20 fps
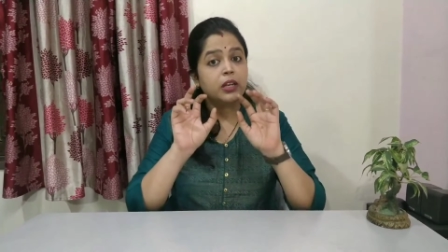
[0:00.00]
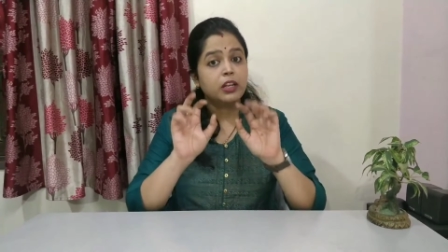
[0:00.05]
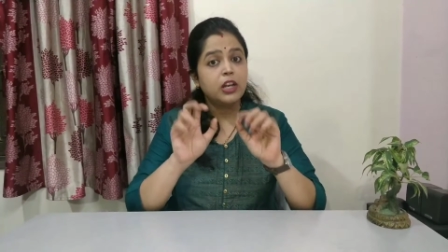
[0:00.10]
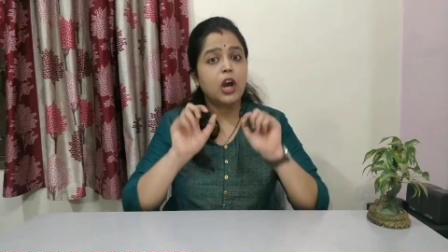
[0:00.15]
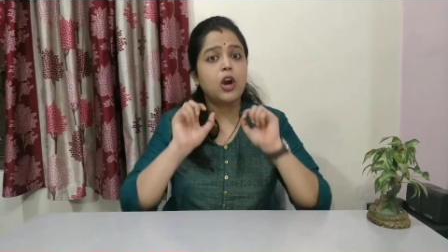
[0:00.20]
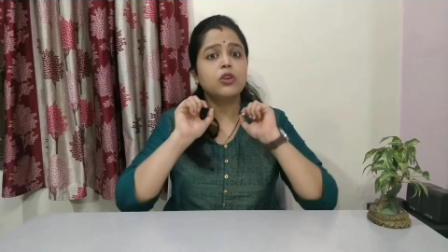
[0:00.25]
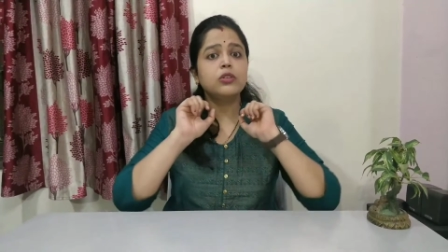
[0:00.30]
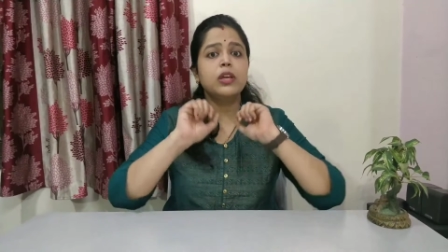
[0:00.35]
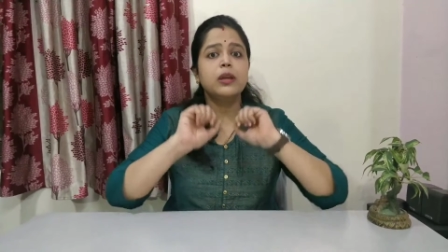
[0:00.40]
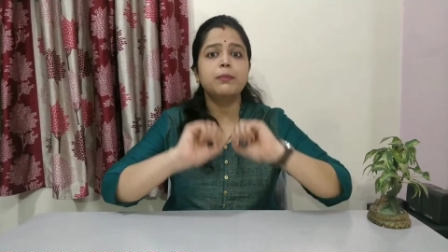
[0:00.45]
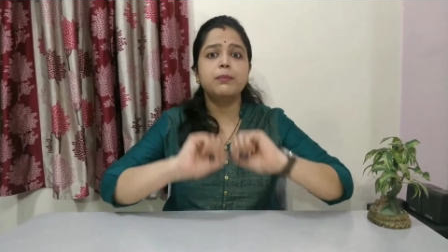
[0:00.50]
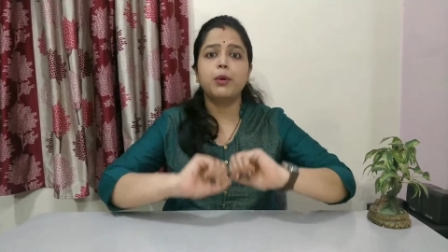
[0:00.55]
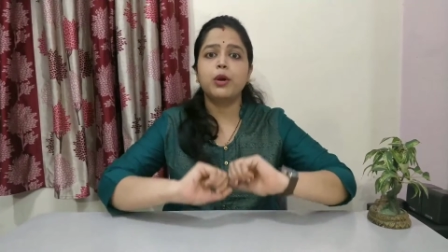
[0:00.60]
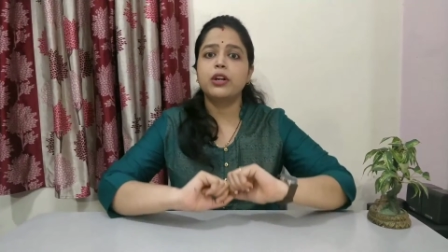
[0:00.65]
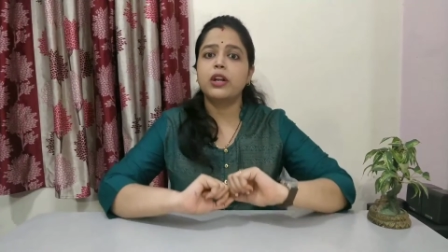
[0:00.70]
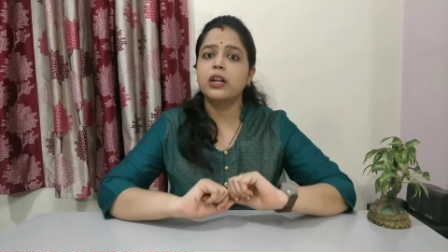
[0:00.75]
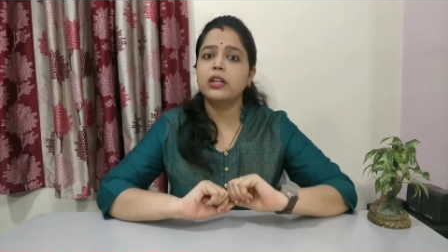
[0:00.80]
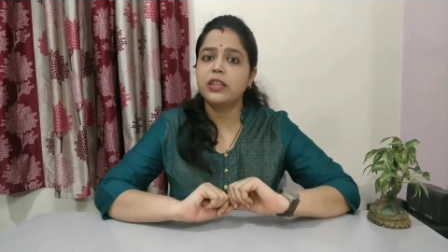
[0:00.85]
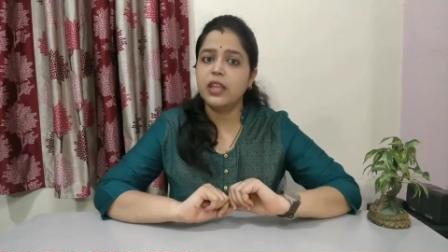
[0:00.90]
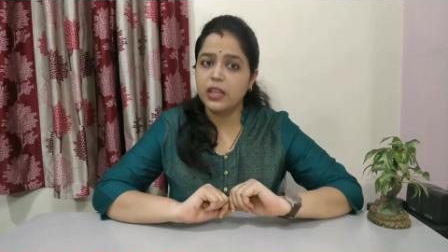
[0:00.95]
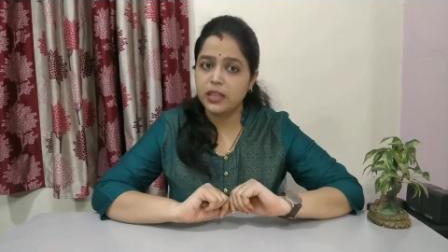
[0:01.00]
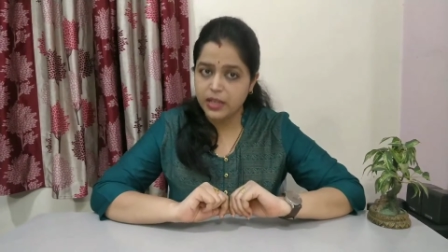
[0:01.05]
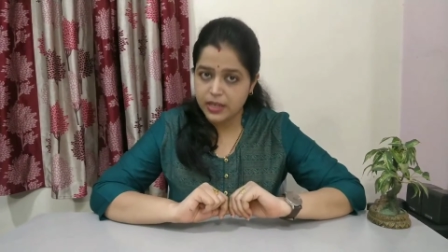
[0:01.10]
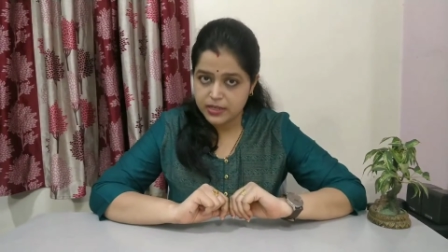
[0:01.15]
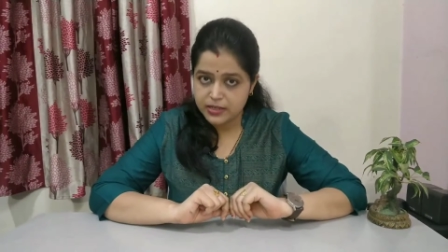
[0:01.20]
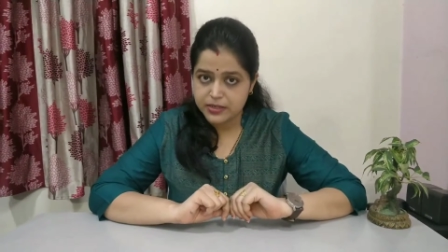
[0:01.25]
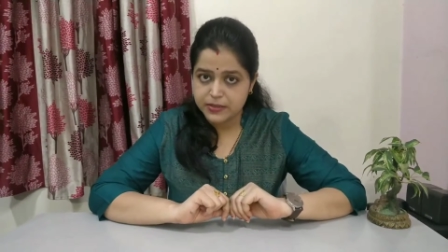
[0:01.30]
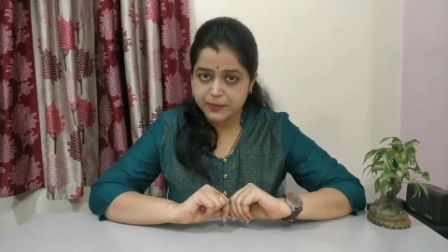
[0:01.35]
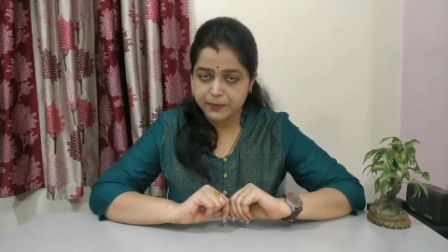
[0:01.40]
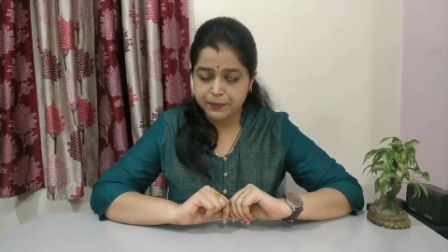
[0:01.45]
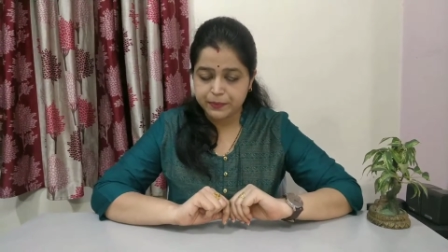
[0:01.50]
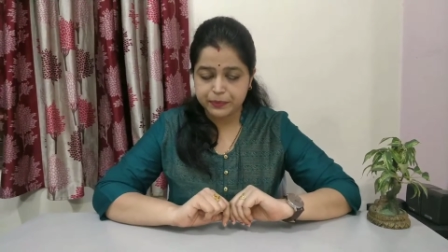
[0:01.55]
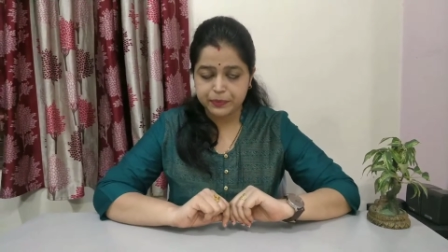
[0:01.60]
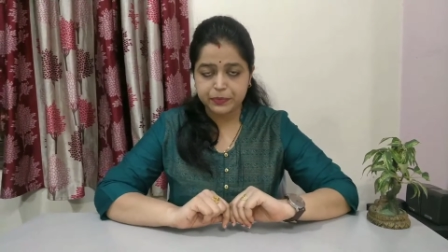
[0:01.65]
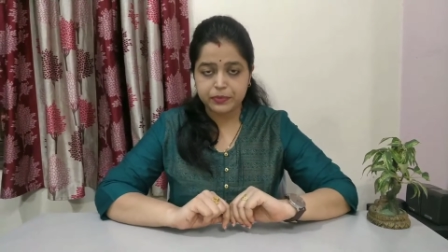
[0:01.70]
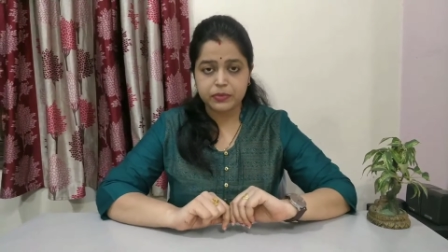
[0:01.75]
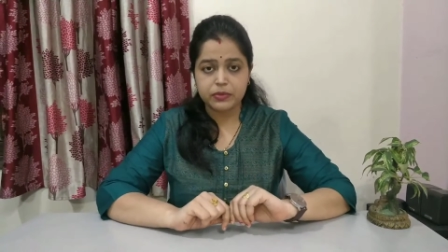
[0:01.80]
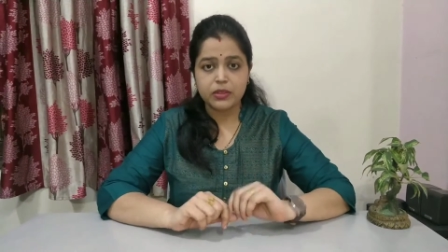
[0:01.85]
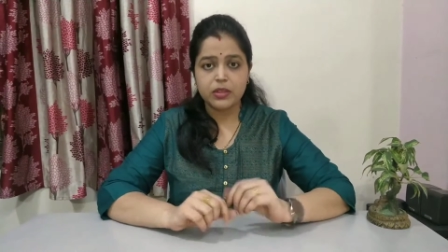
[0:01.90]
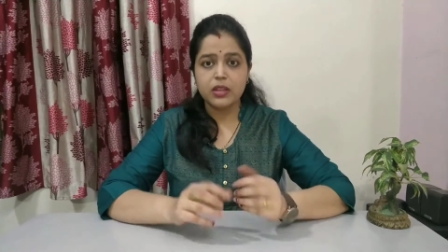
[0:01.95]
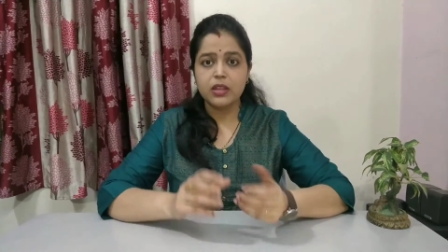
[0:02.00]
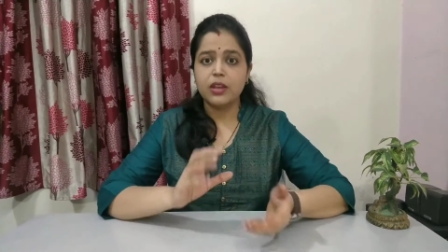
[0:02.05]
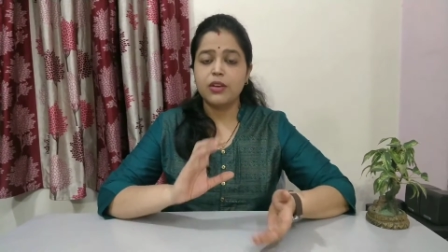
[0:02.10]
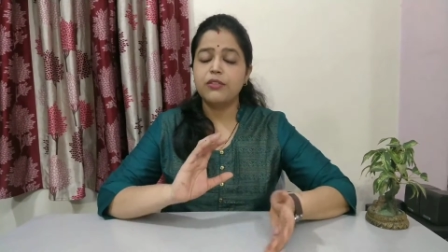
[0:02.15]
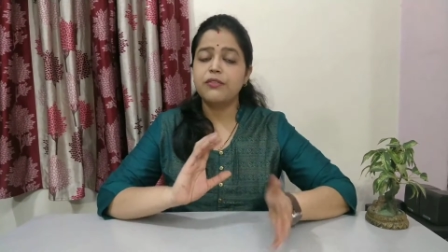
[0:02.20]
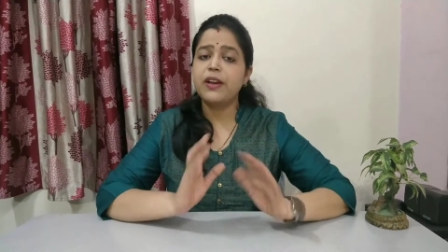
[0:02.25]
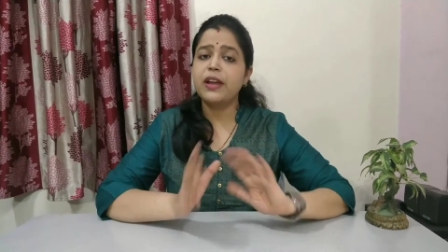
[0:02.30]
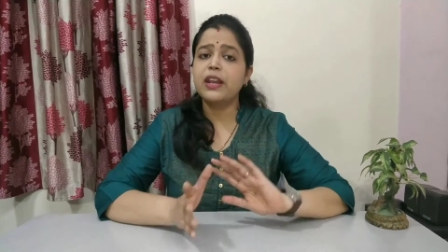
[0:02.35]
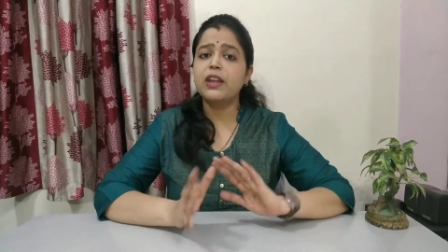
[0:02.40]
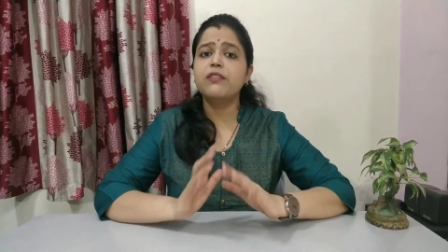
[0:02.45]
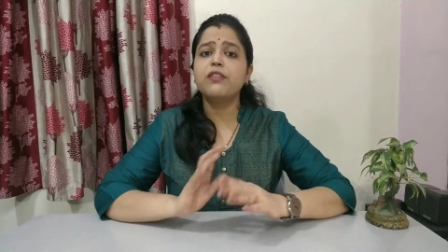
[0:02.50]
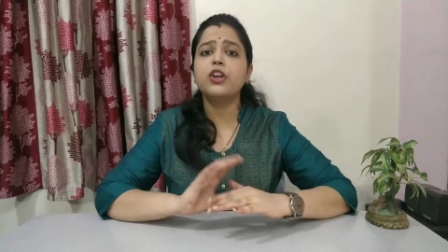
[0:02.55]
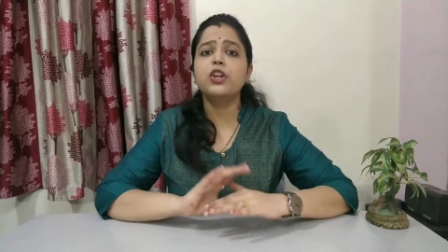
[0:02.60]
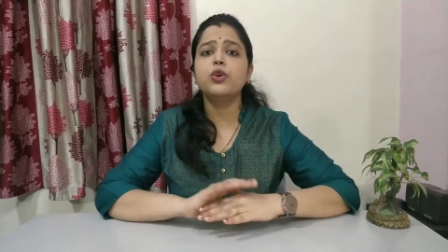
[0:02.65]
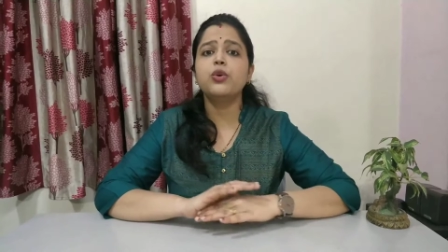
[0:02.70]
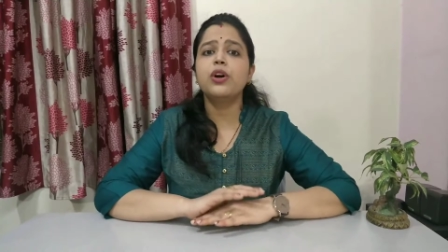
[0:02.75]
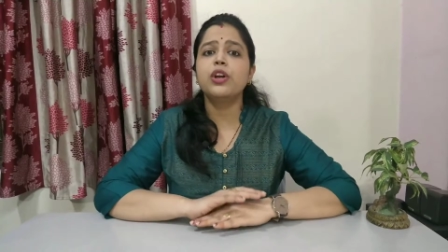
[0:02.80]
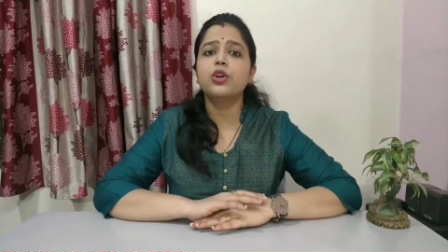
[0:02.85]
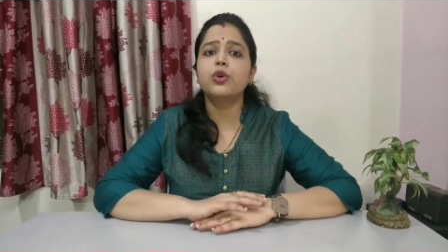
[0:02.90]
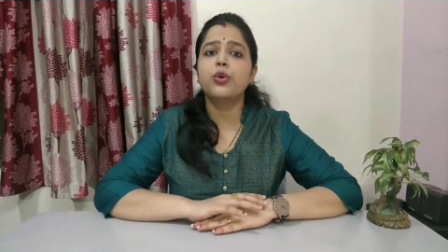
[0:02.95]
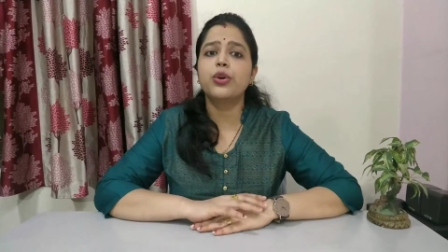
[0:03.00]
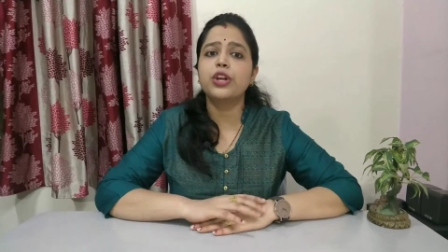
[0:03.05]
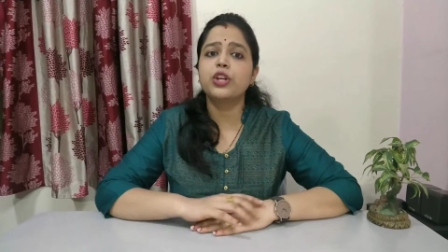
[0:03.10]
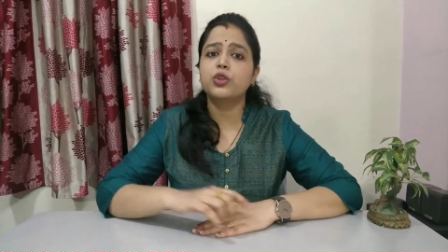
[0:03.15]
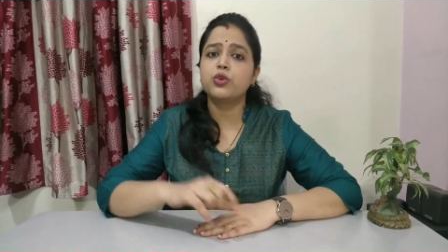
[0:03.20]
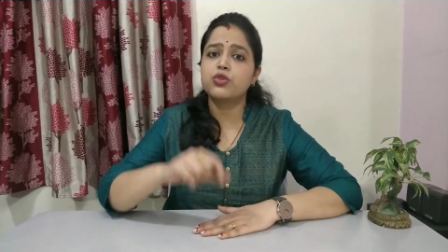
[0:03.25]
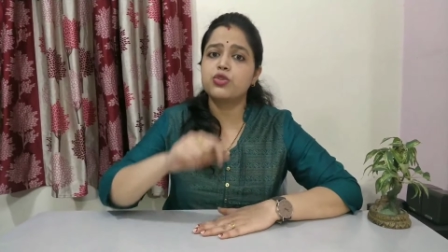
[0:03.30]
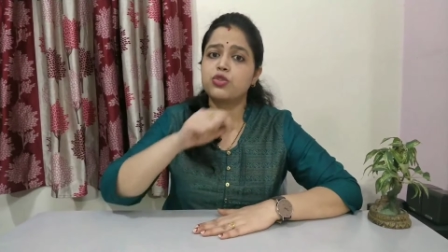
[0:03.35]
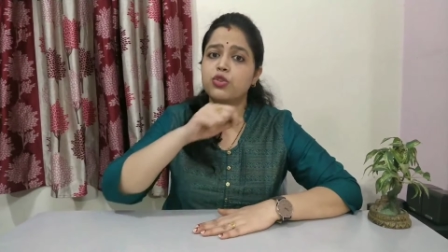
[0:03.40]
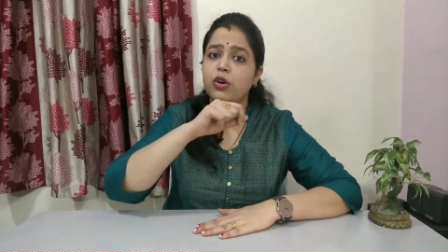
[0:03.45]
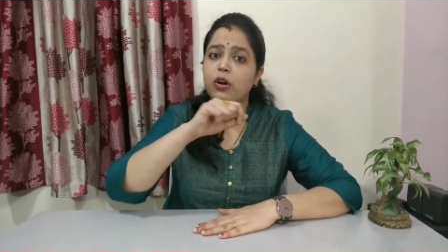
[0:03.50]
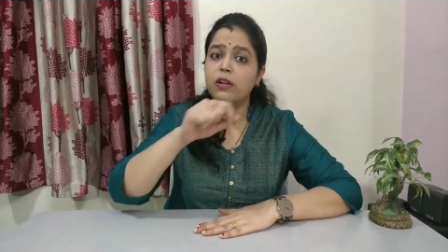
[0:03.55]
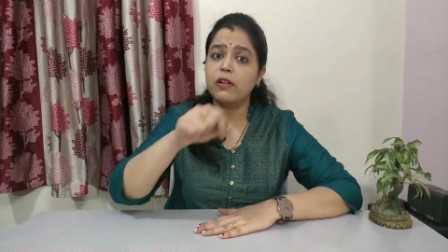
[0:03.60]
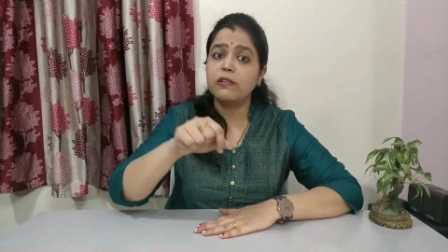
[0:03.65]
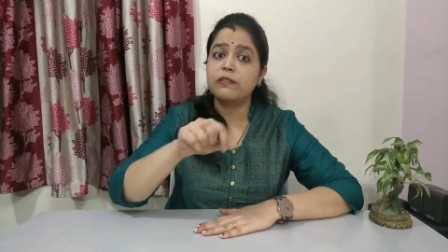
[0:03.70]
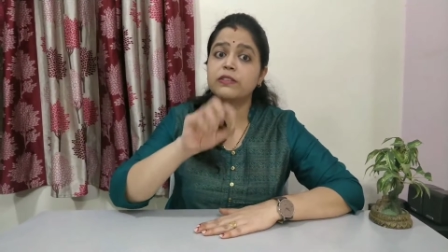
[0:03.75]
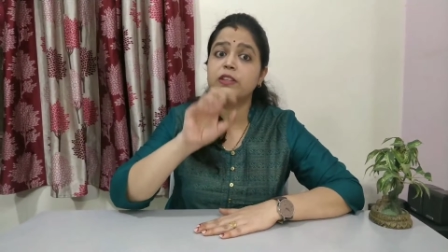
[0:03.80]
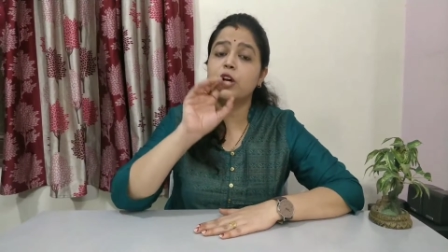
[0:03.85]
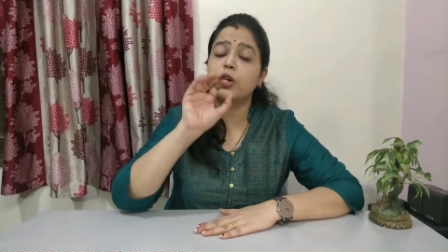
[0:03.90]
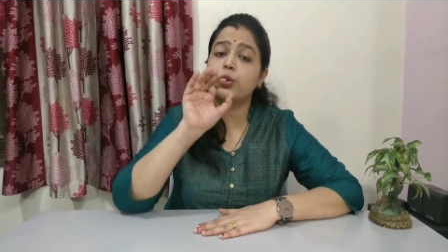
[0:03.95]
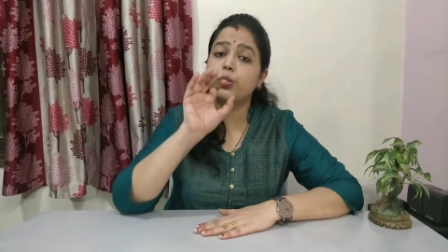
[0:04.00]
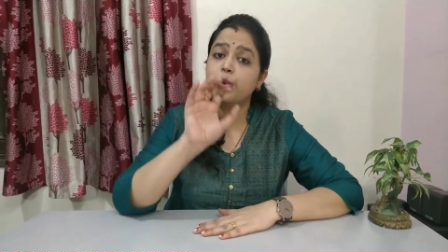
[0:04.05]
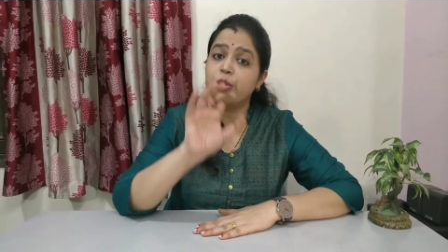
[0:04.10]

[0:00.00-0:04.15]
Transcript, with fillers: Now the important thing is, whenever you are going to solve the